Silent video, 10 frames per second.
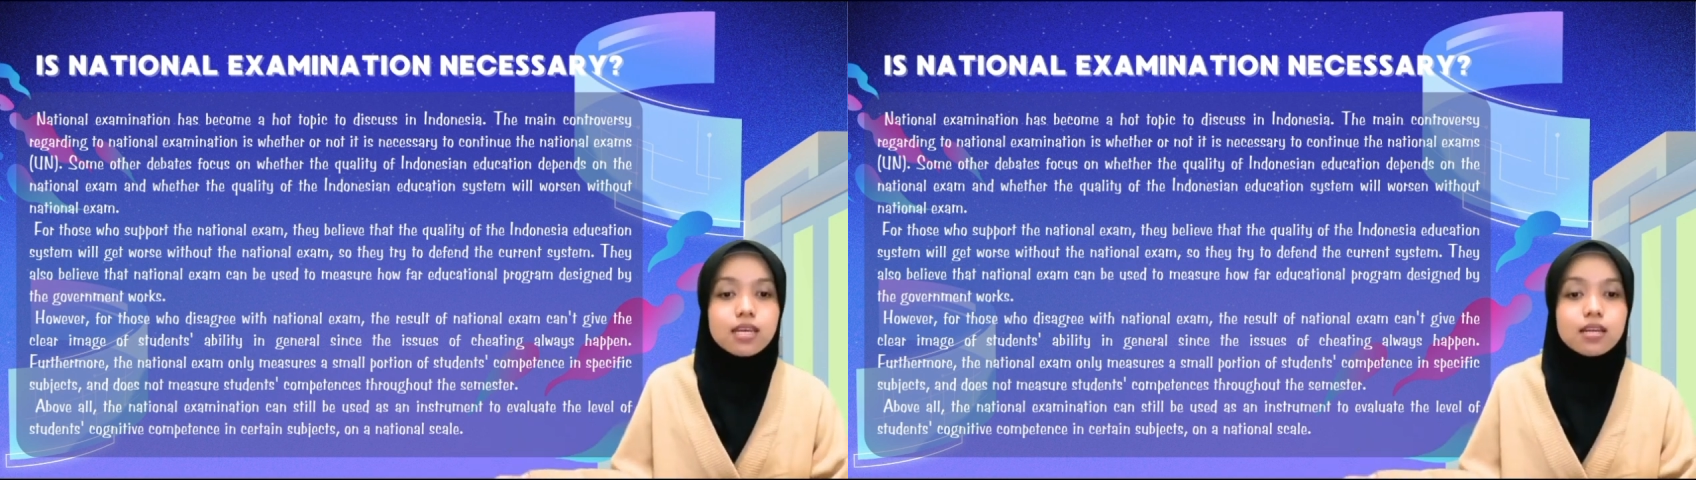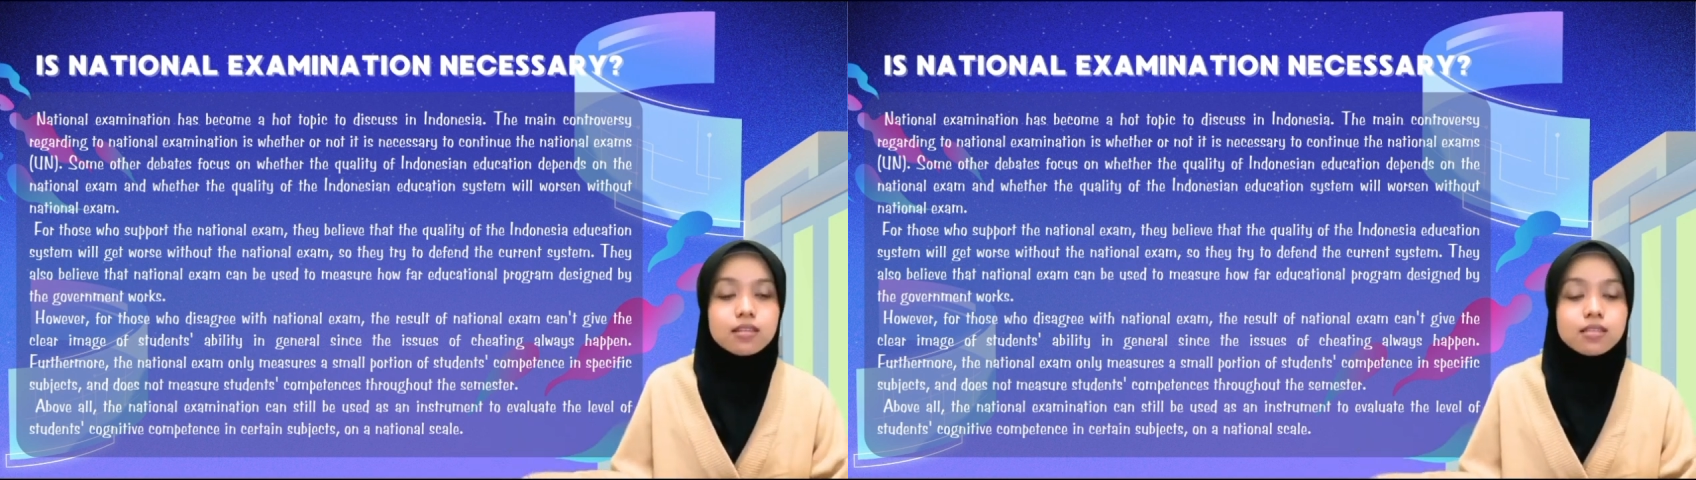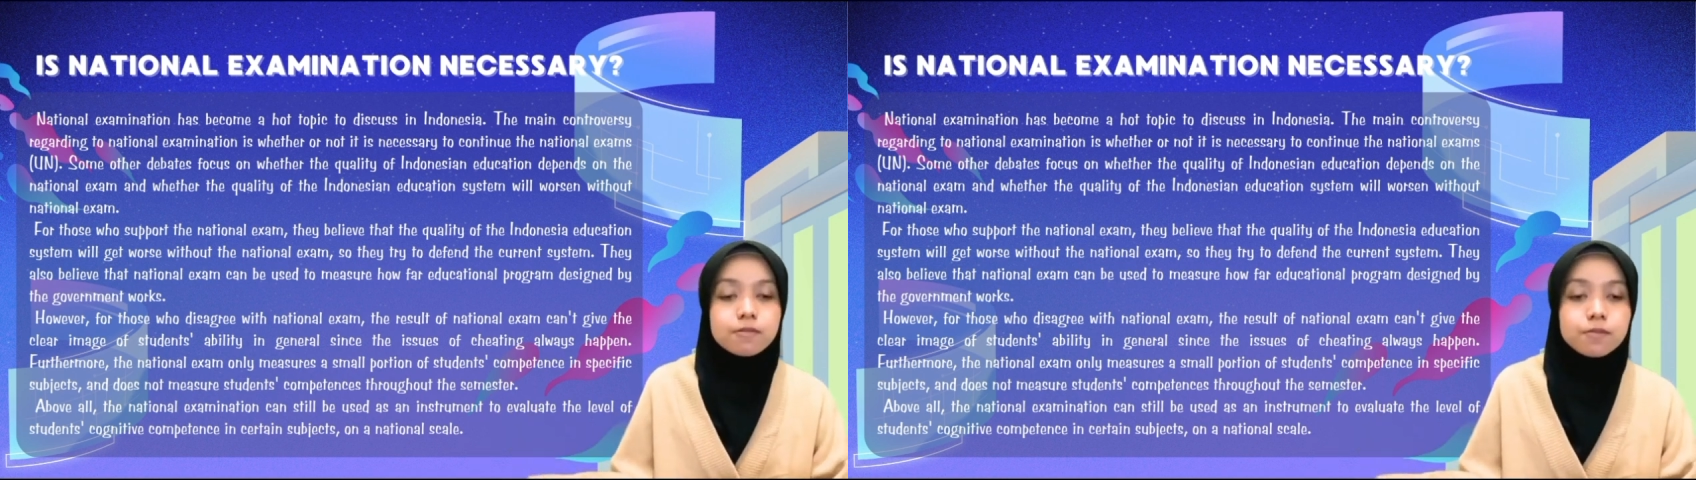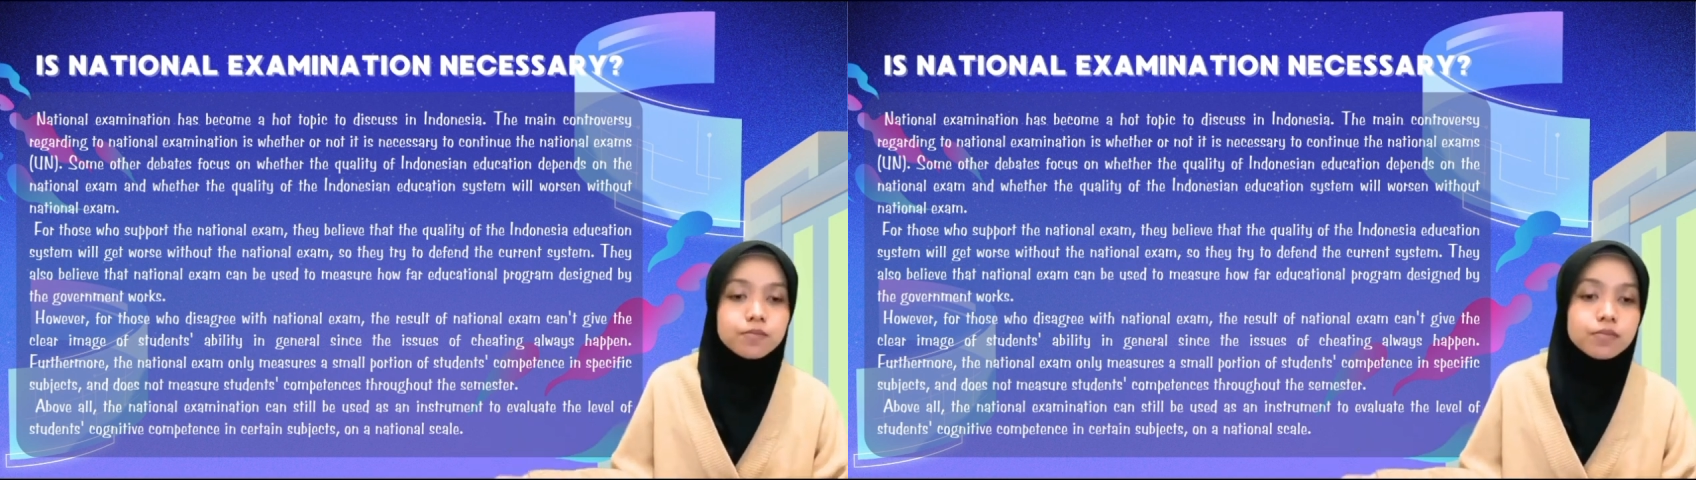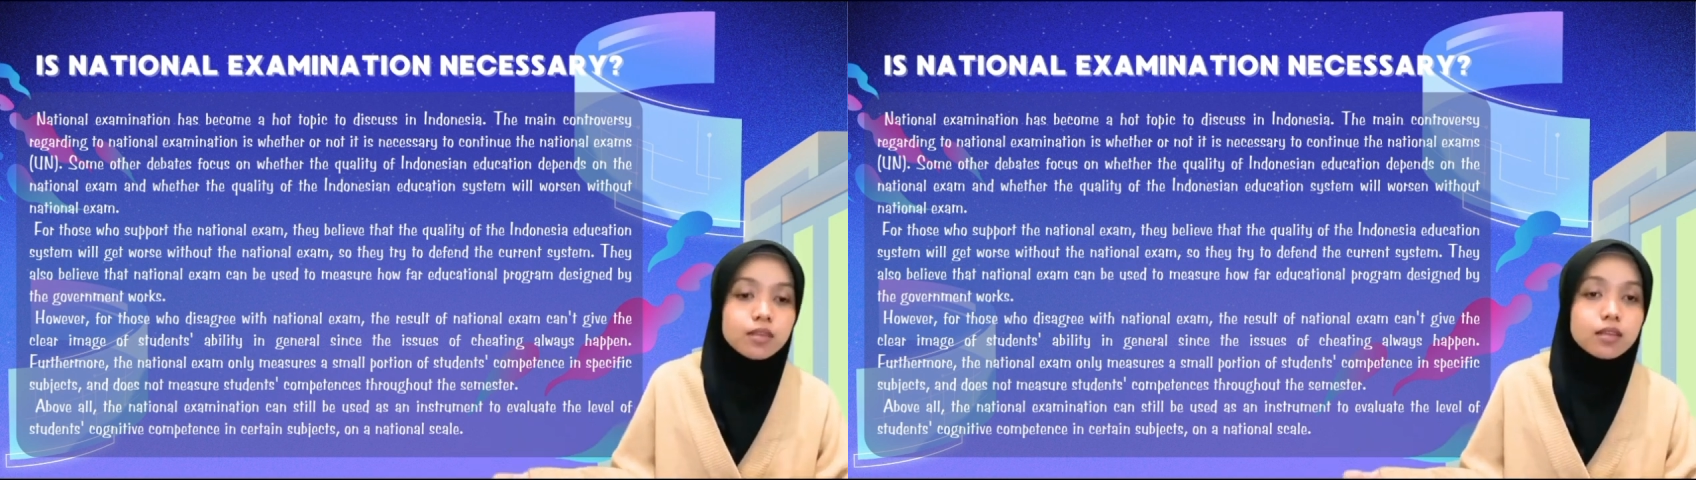is
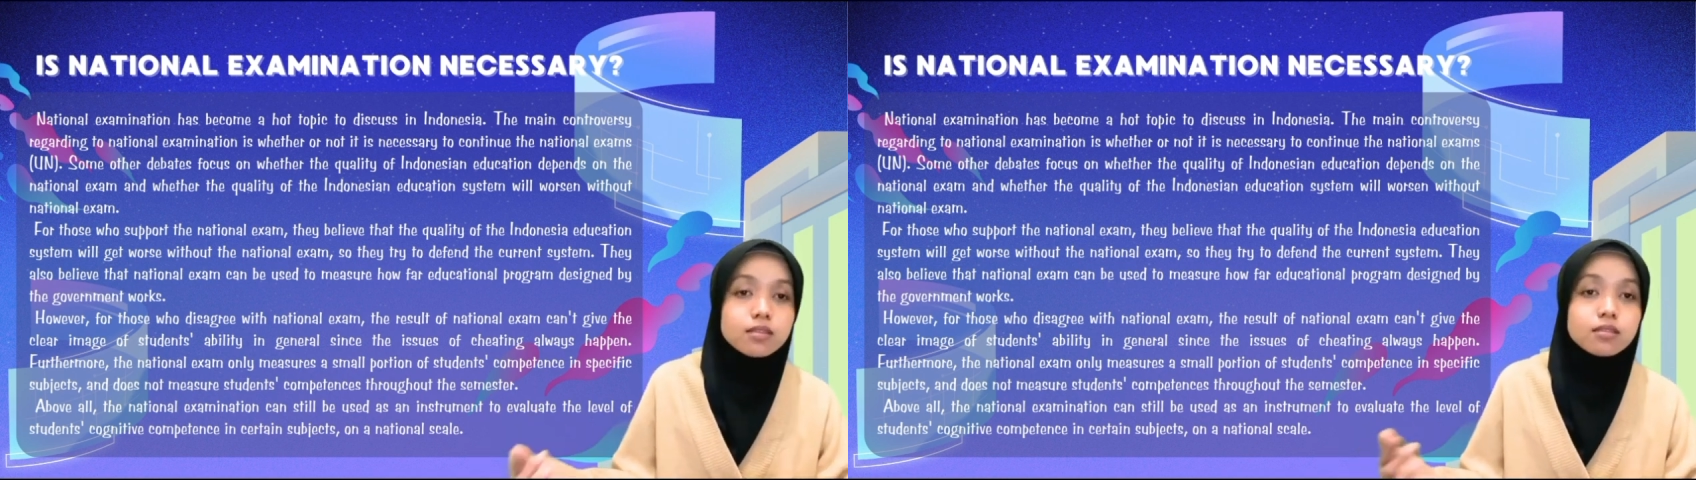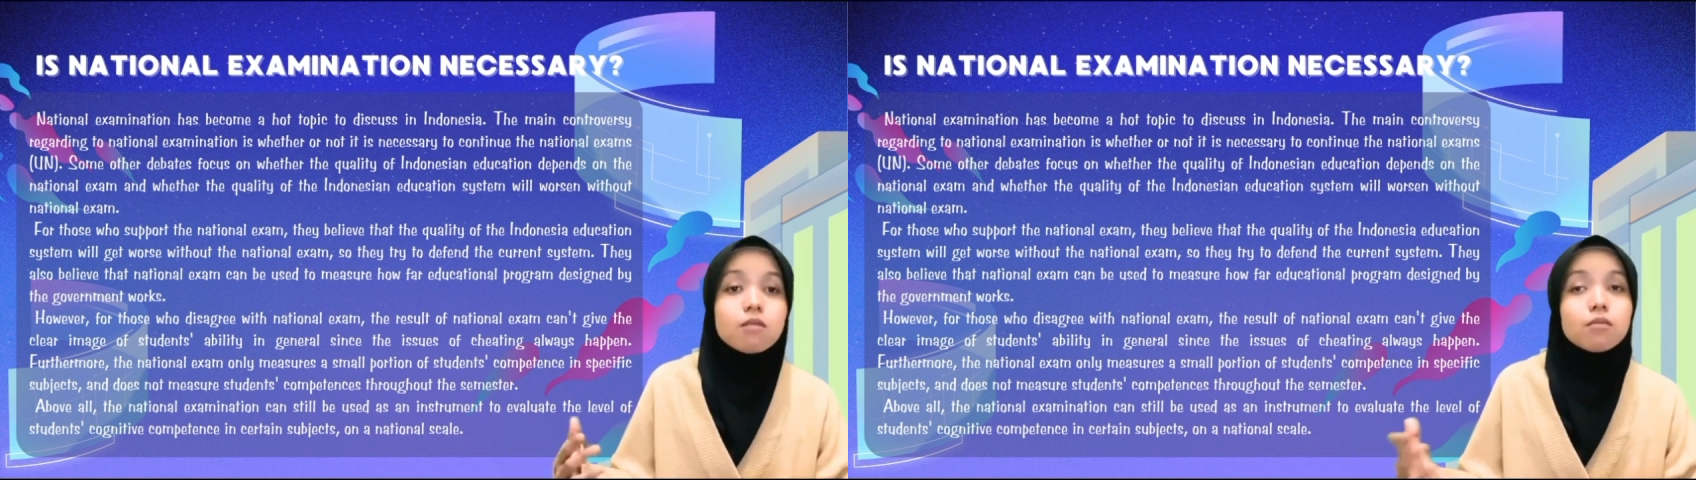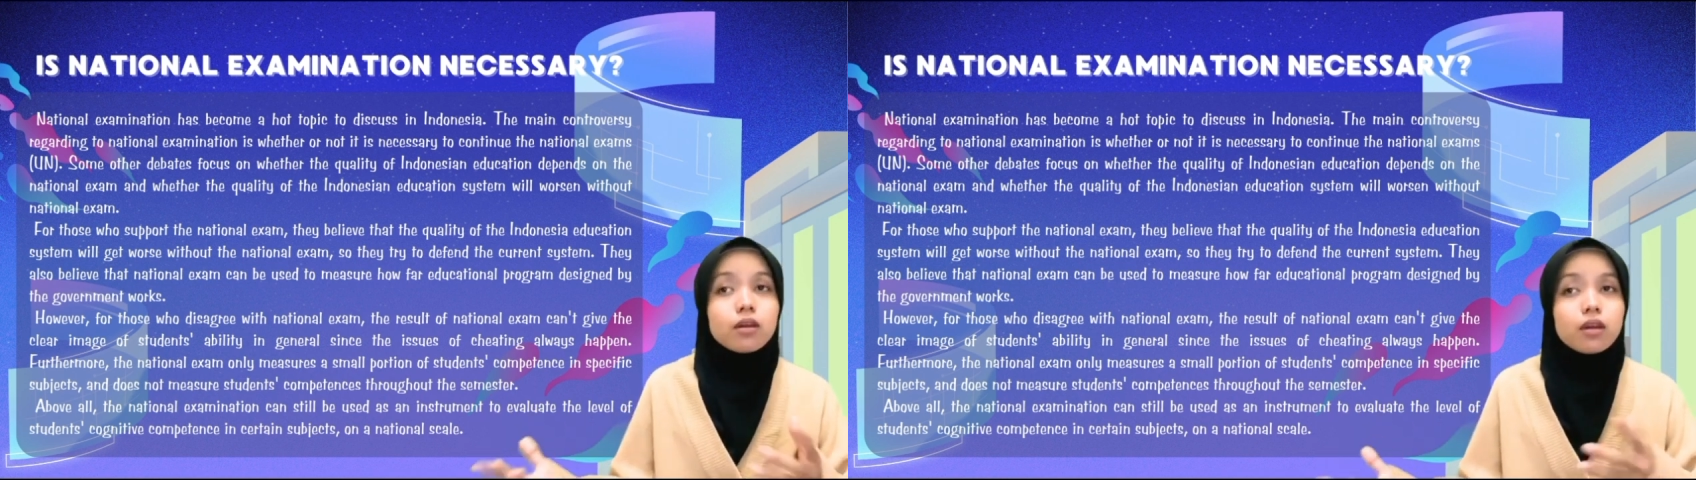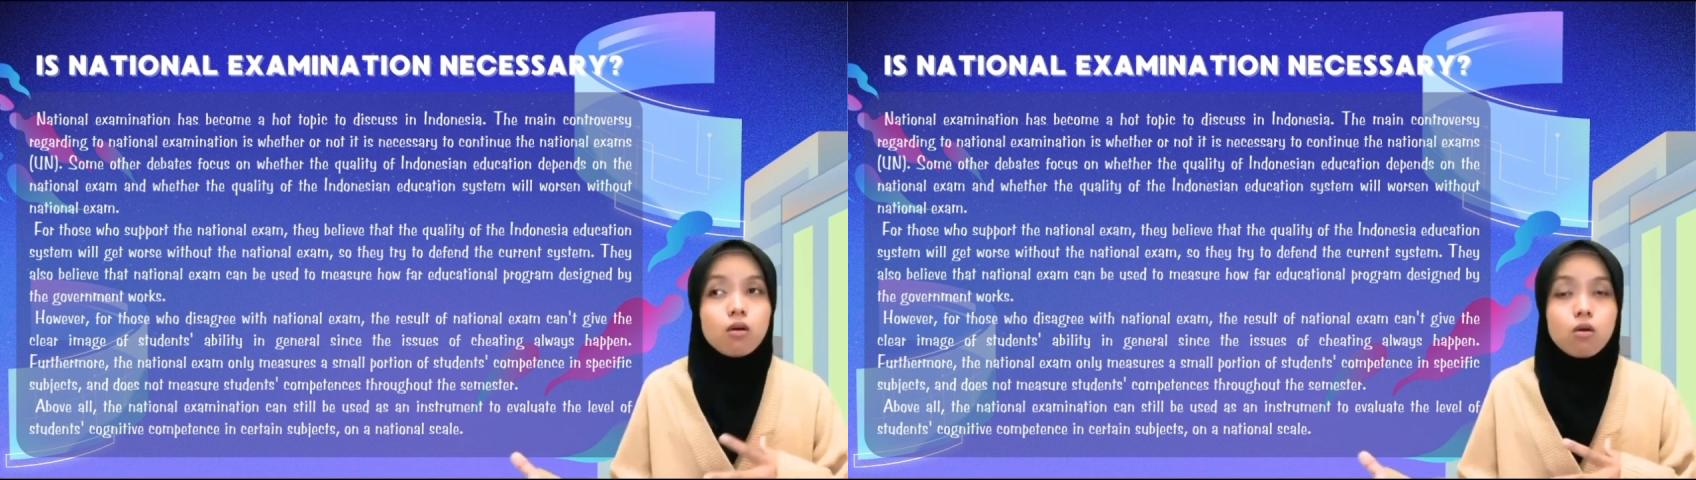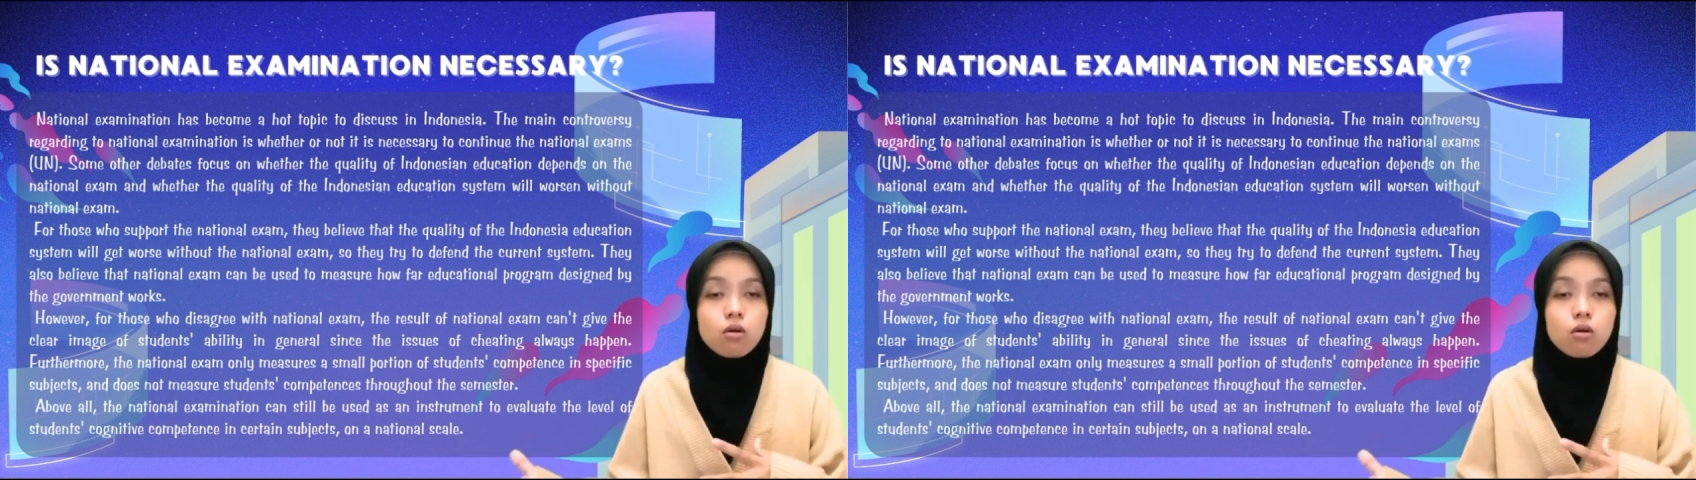summary or